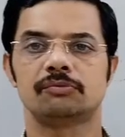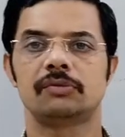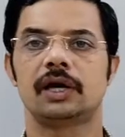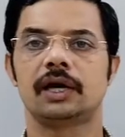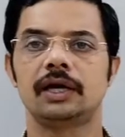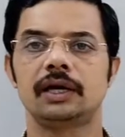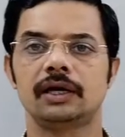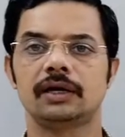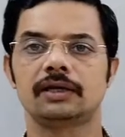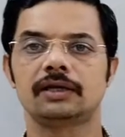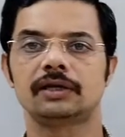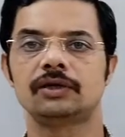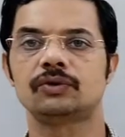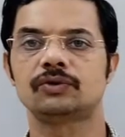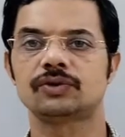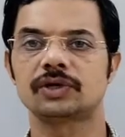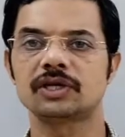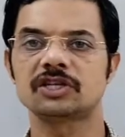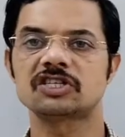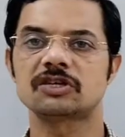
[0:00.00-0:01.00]
by
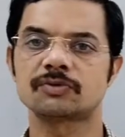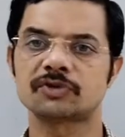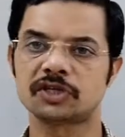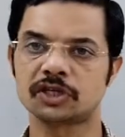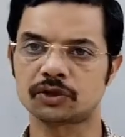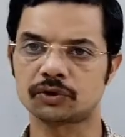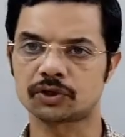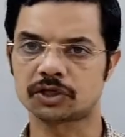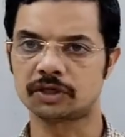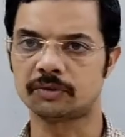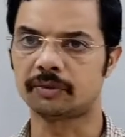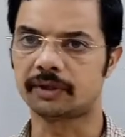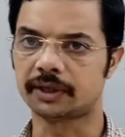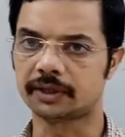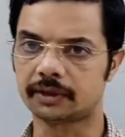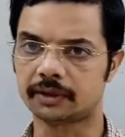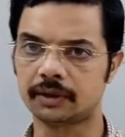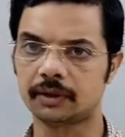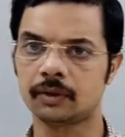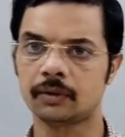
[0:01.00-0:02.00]
using substitution
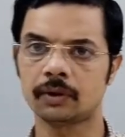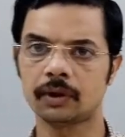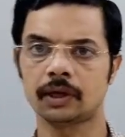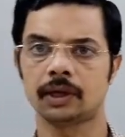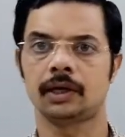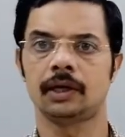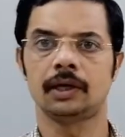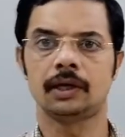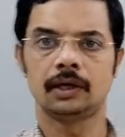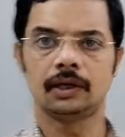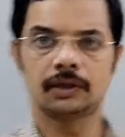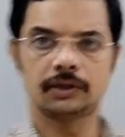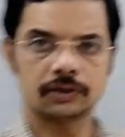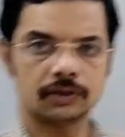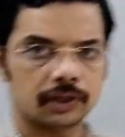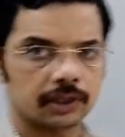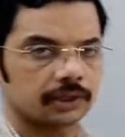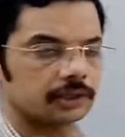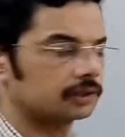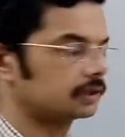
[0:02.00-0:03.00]
method. Okay, so
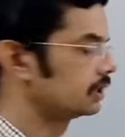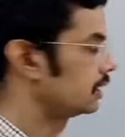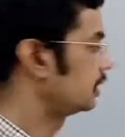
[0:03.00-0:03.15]
let us